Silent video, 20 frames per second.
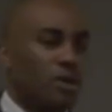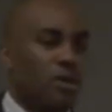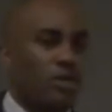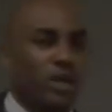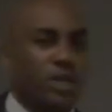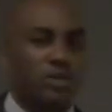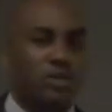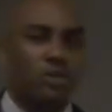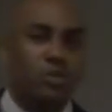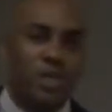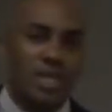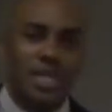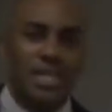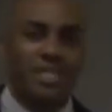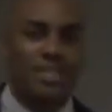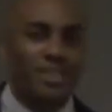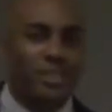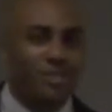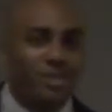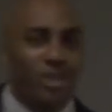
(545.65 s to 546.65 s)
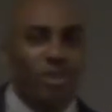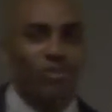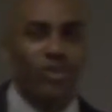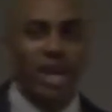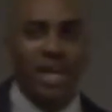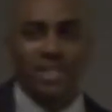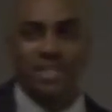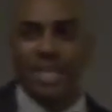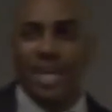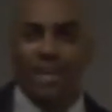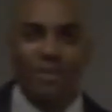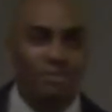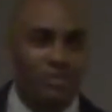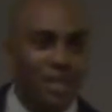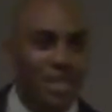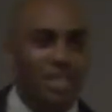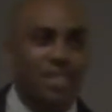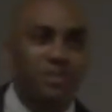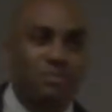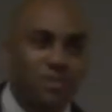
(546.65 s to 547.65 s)
Right? So we need to theorize that and
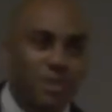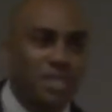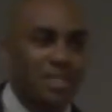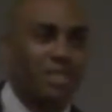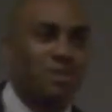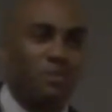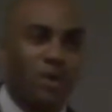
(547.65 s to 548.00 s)
be explicit